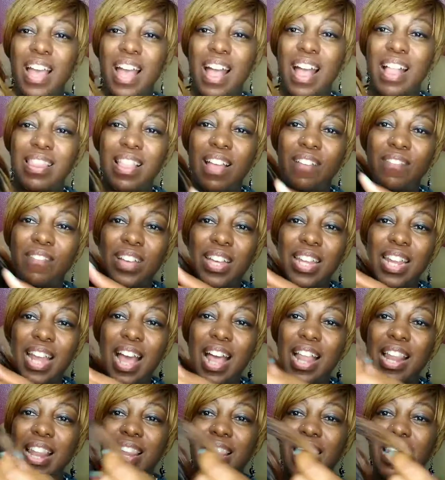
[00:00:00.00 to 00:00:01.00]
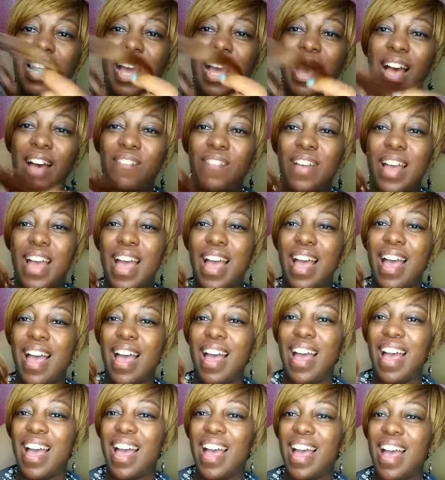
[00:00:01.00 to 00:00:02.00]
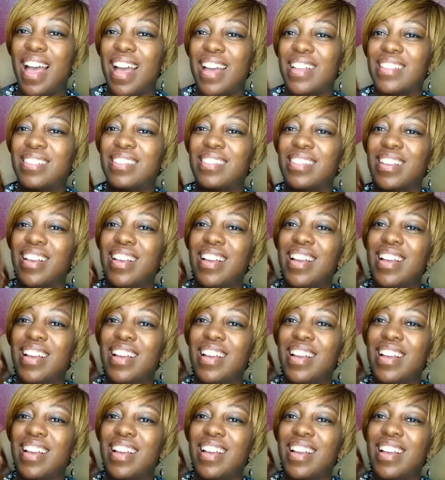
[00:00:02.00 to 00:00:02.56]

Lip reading: I love it. I love it.